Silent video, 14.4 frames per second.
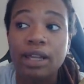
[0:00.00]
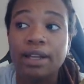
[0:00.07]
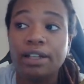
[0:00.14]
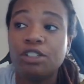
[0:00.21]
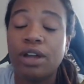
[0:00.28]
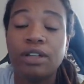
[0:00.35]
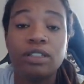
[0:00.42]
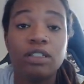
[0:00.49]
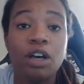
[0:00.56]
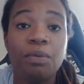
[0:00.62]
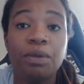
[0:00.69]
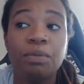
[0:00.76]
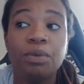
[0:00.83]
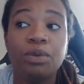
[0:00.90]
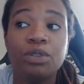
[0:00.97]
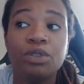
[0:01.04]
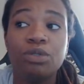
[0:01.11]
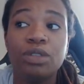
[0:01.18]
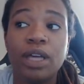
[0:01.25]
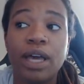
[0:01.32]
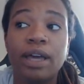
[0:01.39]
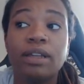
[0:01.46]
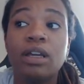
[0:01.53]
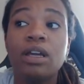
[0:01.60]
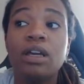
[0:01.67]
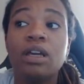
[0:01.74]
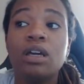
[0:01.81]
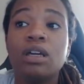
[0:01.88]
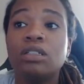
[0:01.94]
And I try to tell people too that
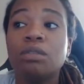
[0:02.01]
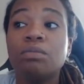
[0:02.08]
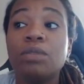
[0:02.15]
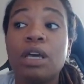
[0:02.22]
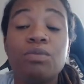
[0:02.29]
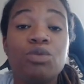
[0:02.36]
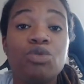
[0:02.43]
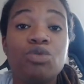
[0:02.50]
sometimes